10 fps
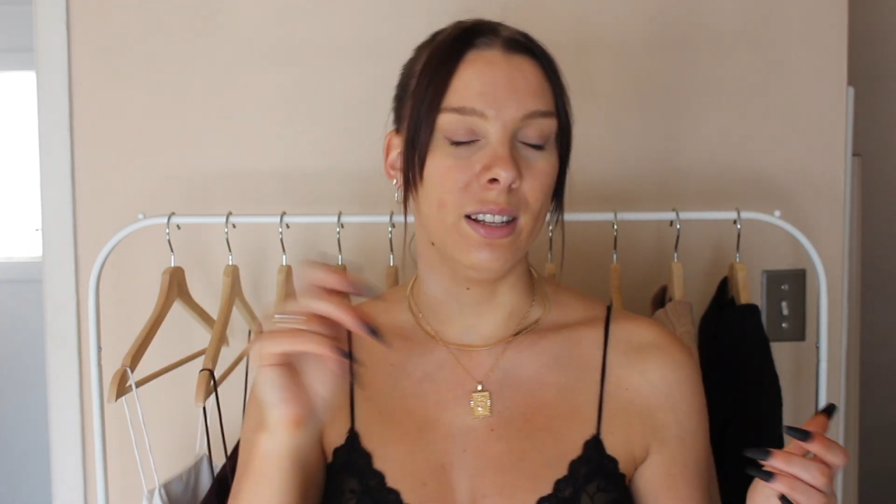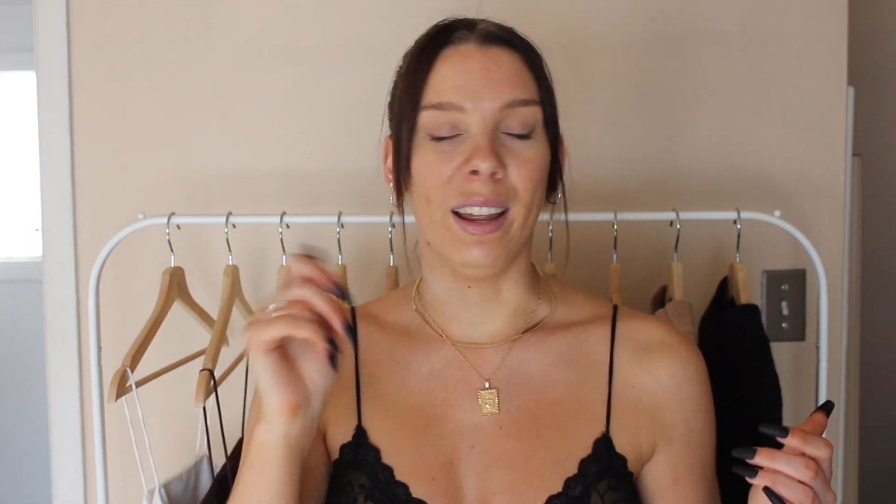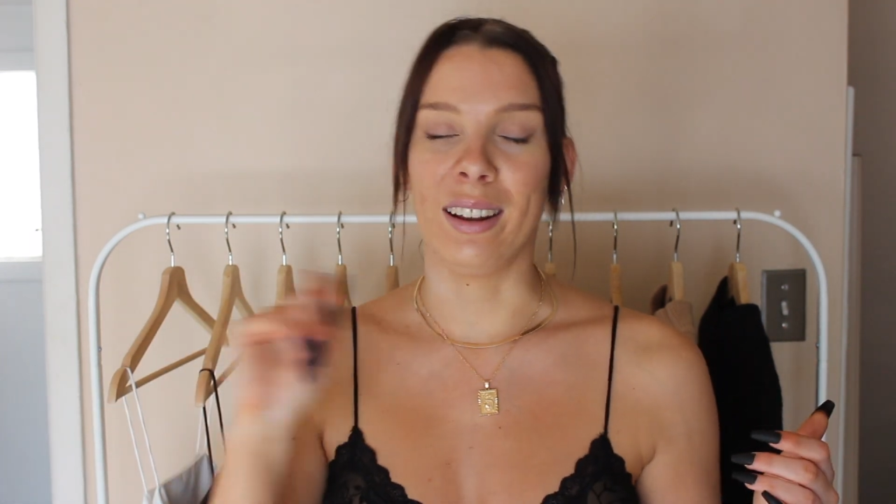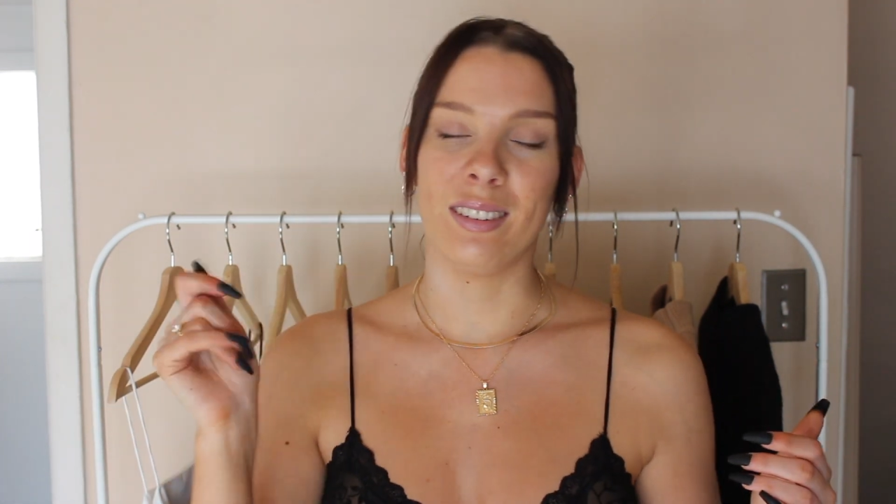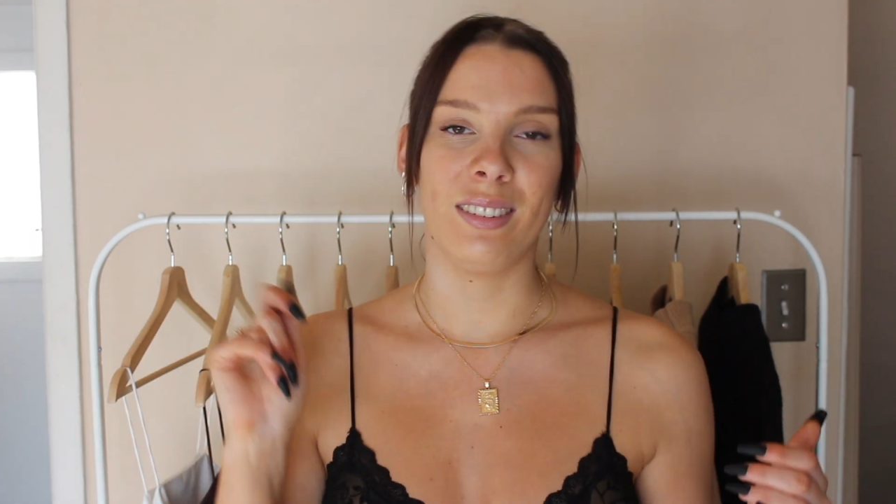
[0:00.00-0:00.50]
and
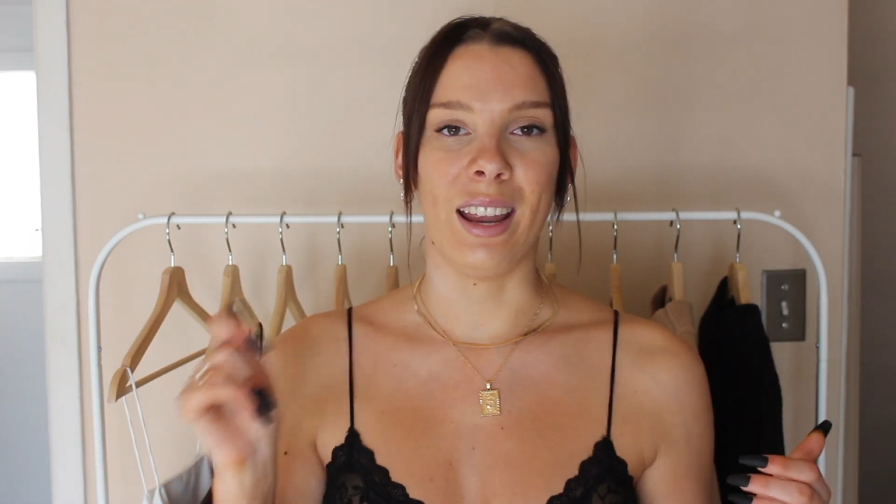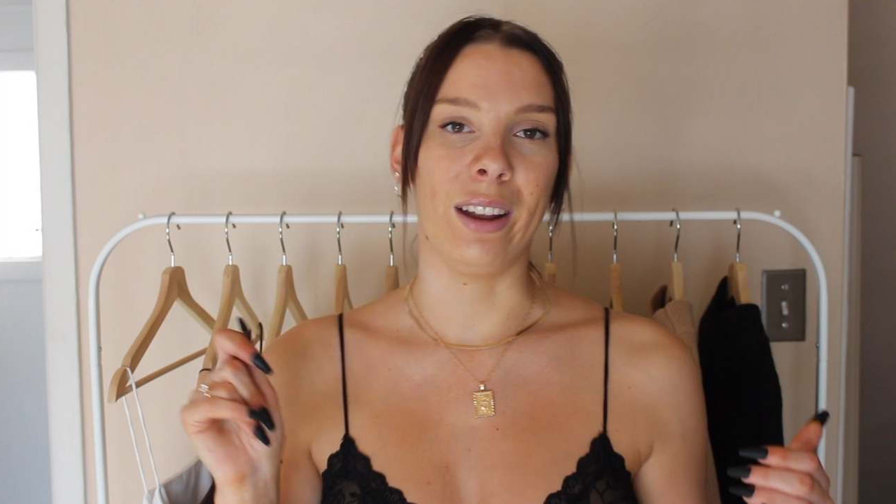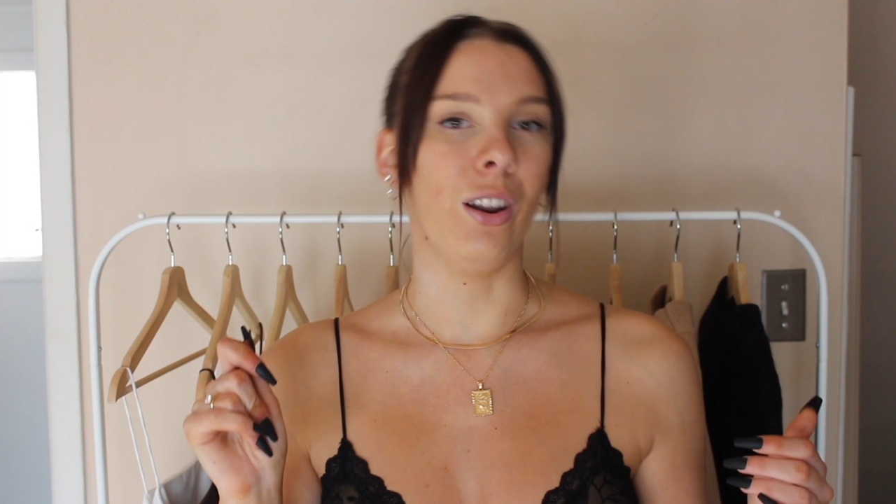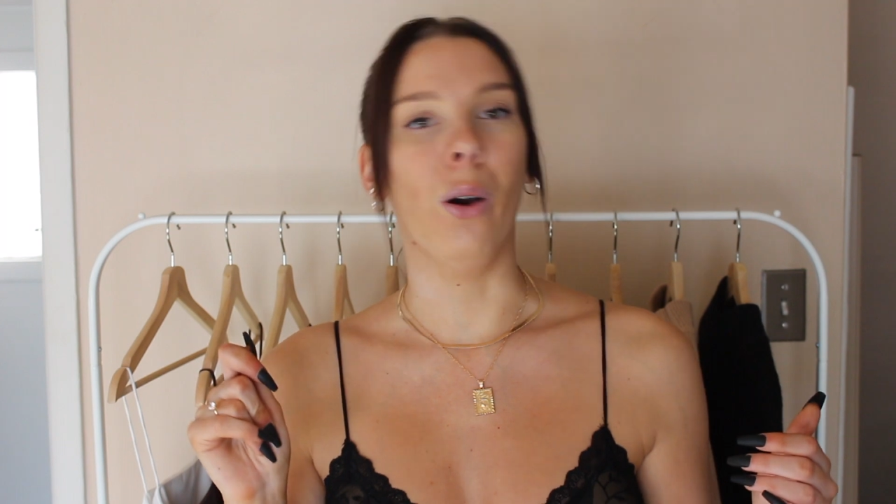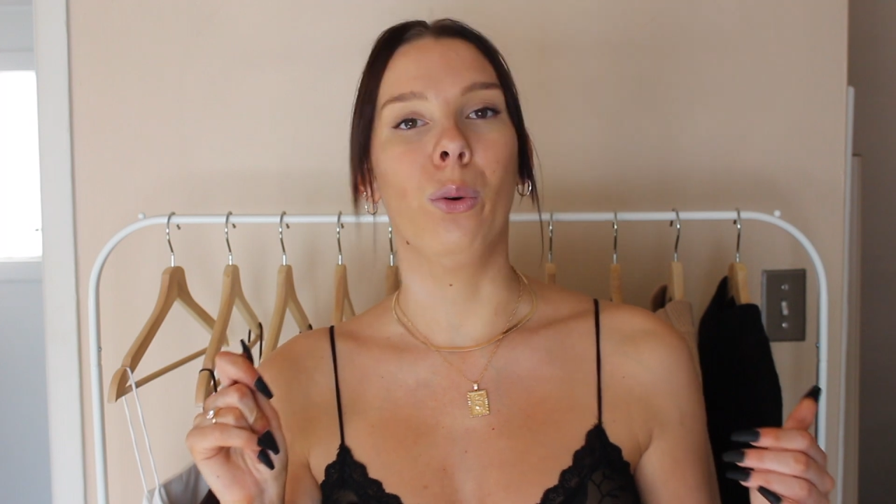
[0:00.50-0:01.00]
like take
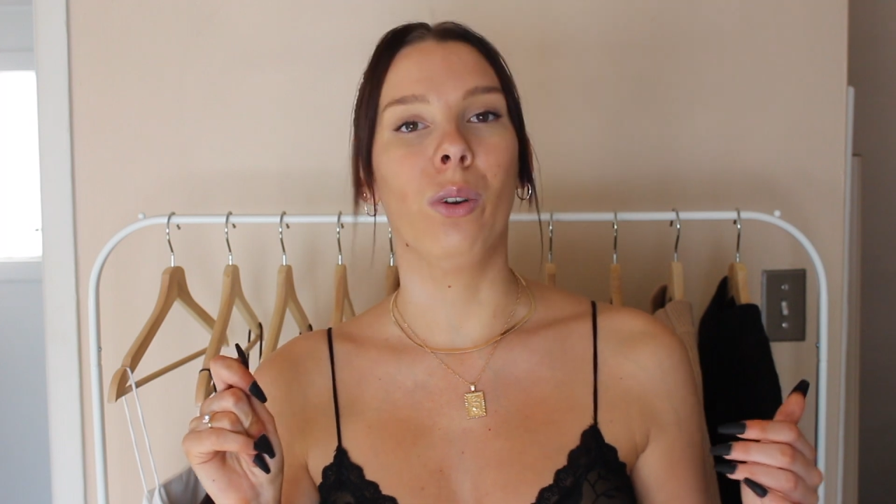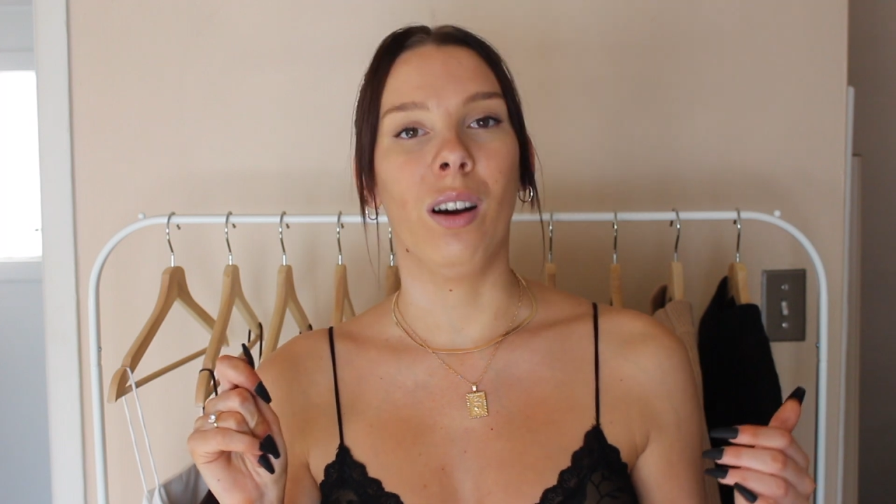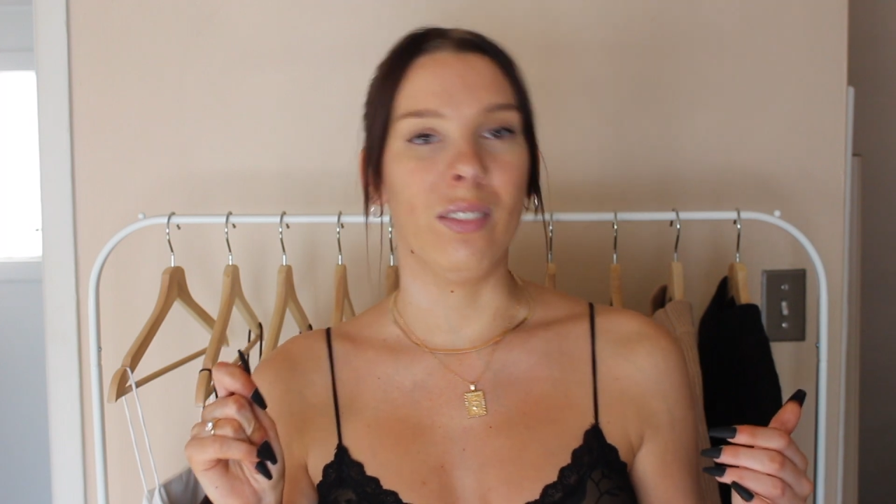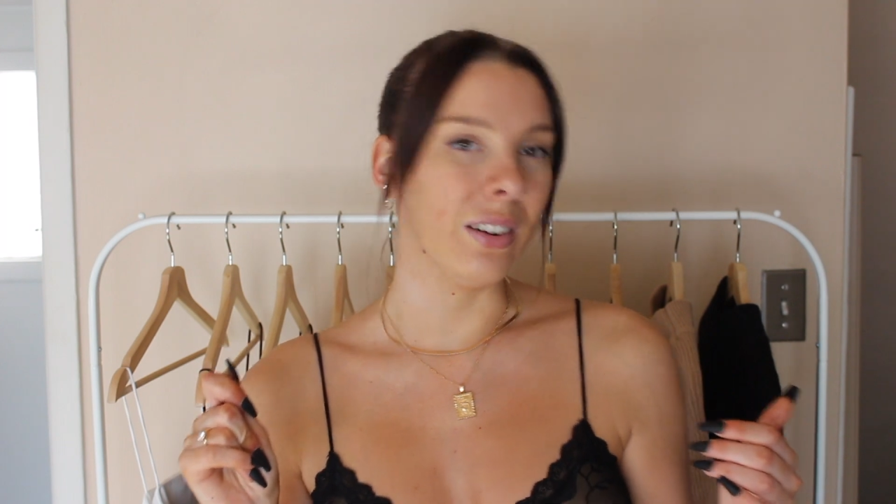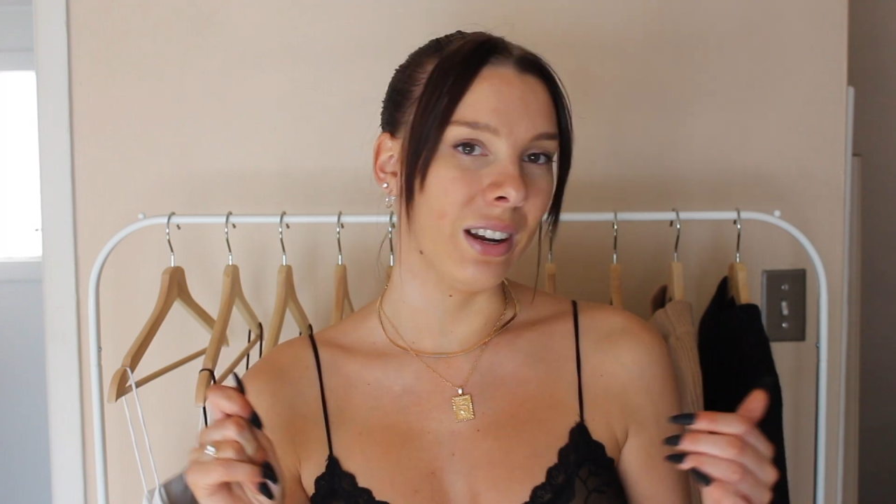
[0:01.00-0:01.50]
note
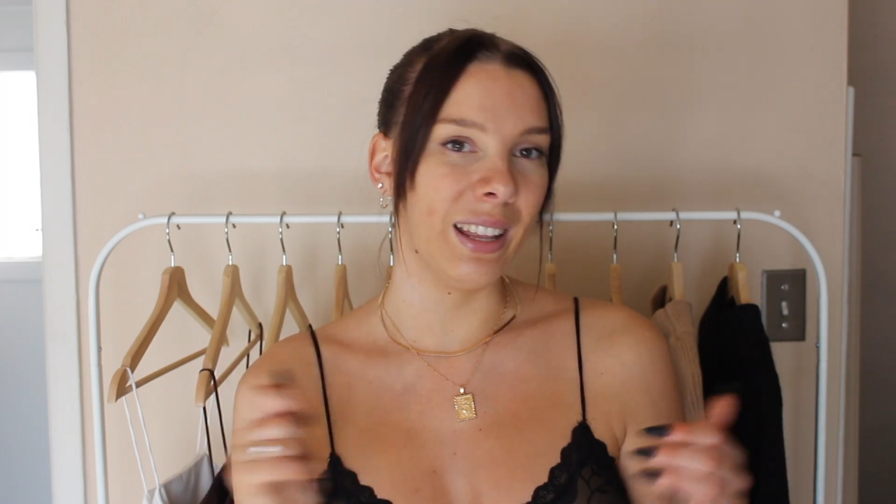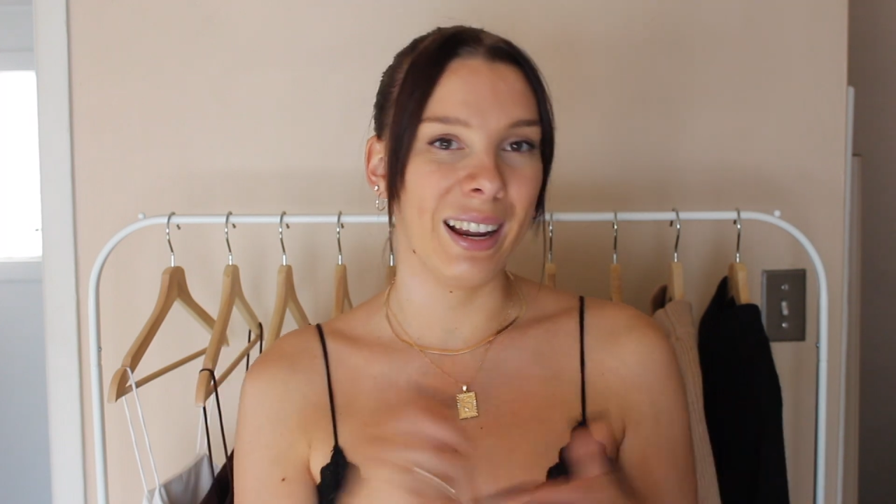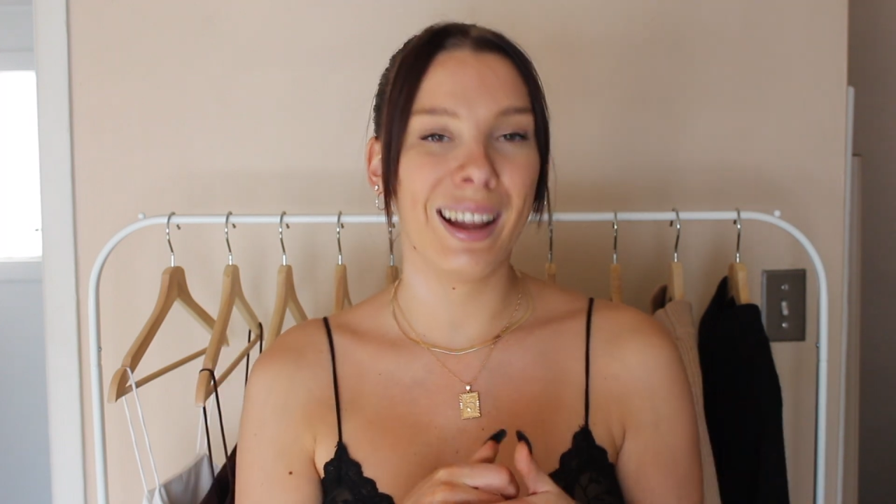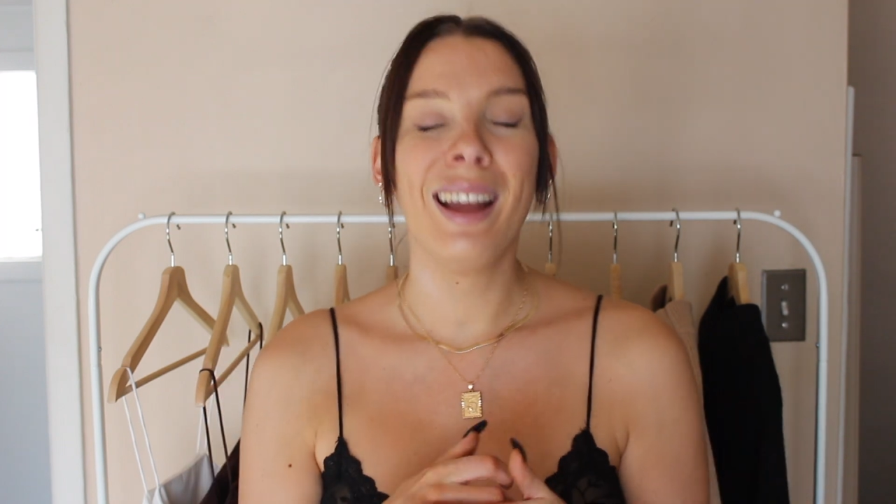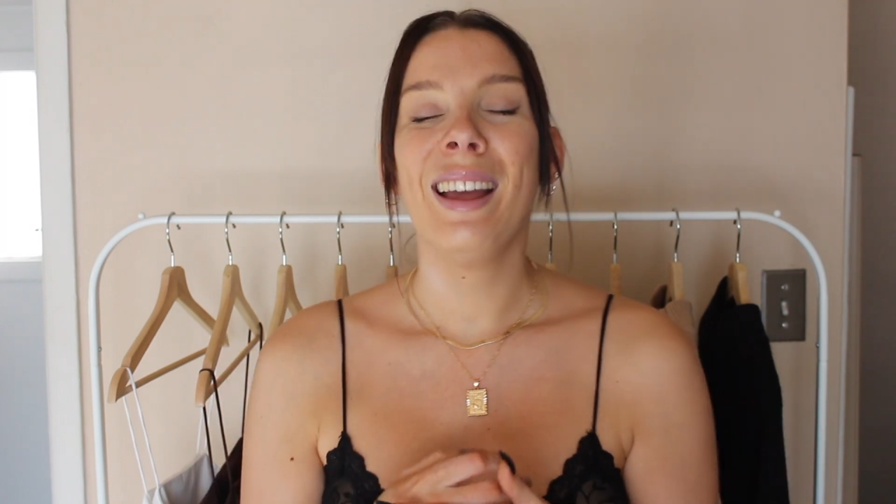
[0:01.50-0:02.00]
of
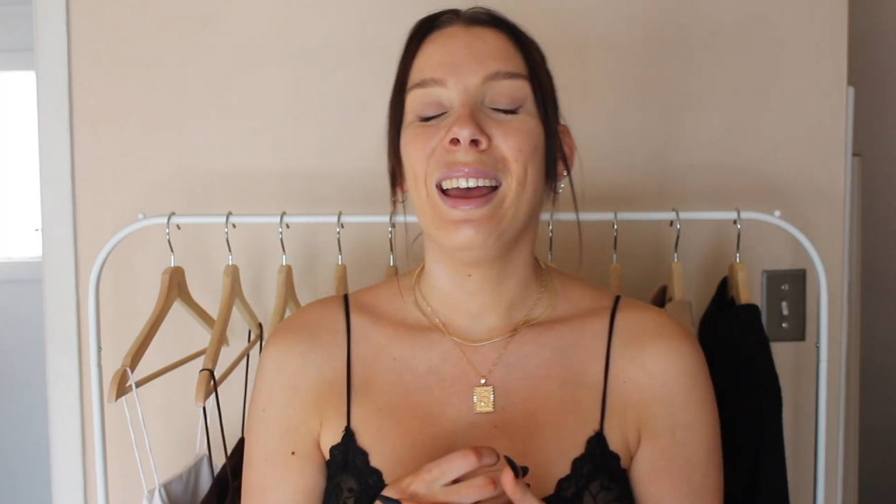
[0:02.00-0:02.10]
everything.